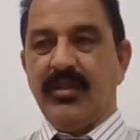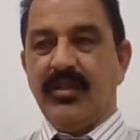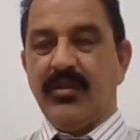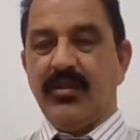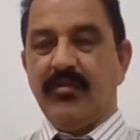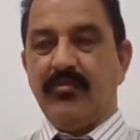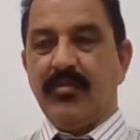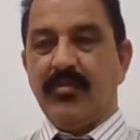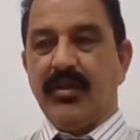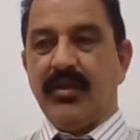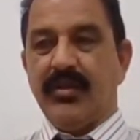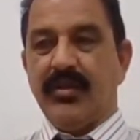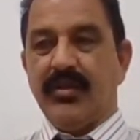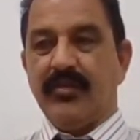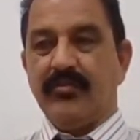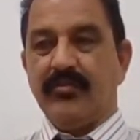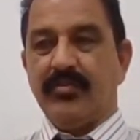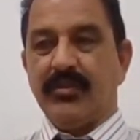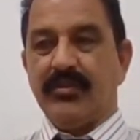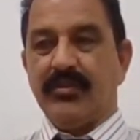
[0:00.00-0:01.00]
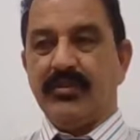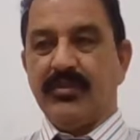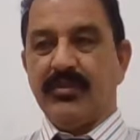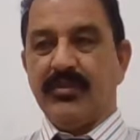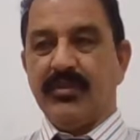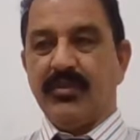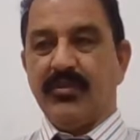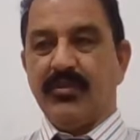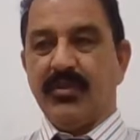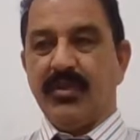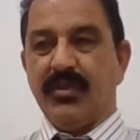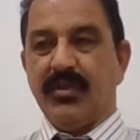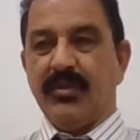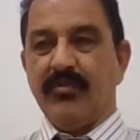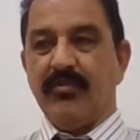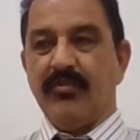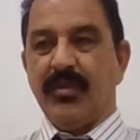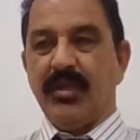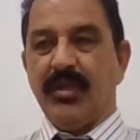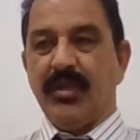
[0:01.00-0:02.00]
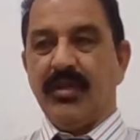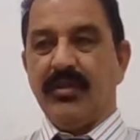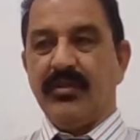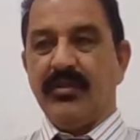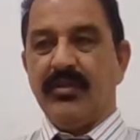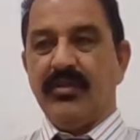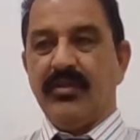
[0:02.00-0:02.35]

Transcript: implied in pressure grouting, embedding